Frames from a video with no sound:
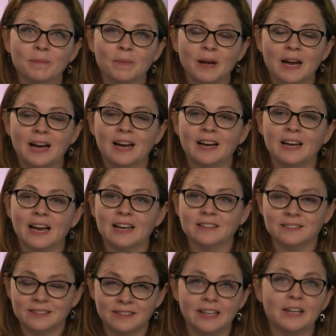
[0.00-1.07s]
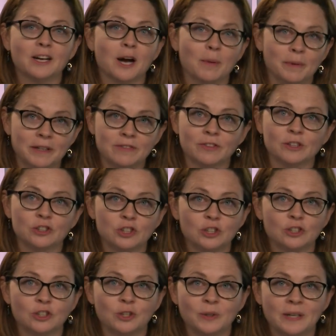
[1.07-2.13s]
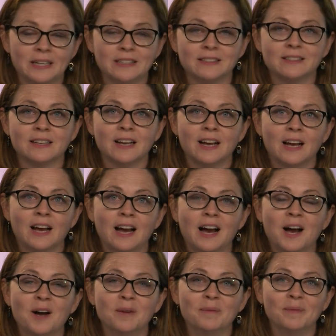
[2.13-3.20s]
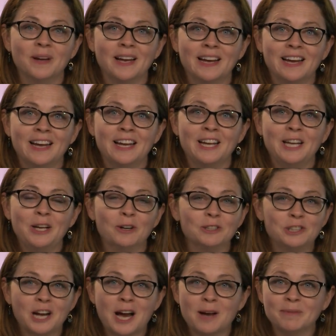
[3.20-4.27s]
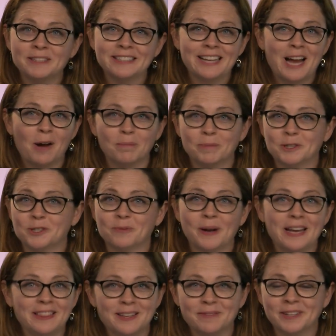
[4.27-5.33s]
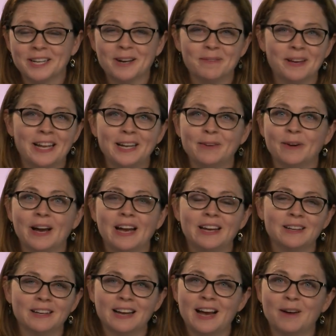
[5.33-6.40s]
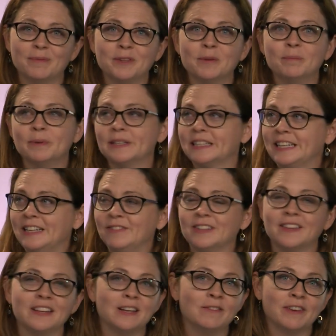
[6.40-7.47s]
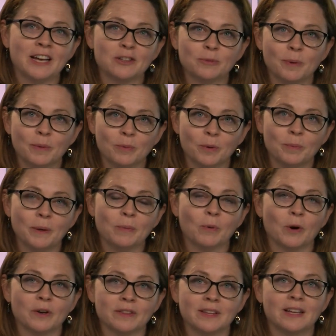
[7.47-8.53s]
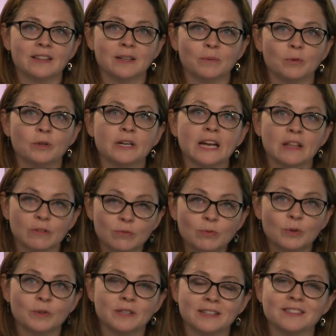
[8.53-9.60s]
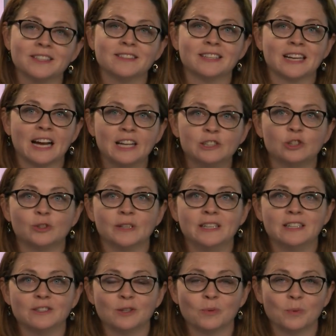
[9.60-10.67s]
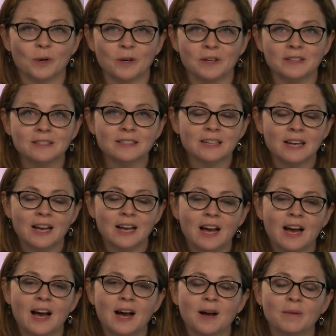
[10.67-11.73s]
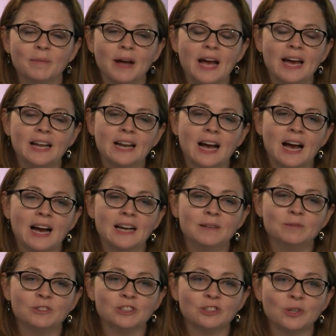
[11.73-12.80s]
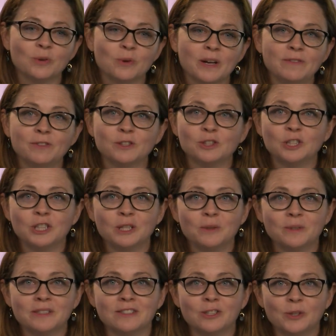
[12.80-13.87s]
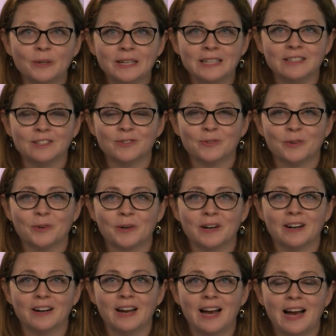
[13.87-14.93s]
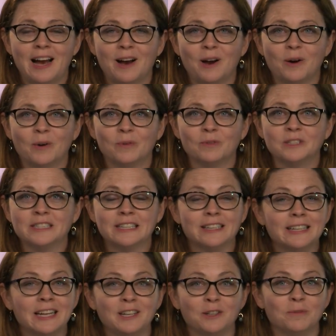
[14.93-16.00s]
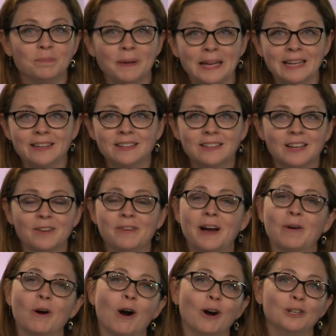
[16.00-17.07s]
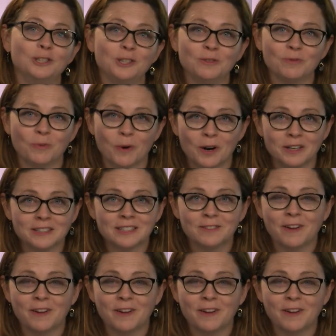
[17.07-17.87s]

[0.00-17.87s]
as incoming first-year students. Your job is to help persuade them to come anyway, help them believe that the investment will be worth it, that we'll get through this as a country and as a world. And I'm just so grateful to you as students for how resilient you've been, of how hard you've worked,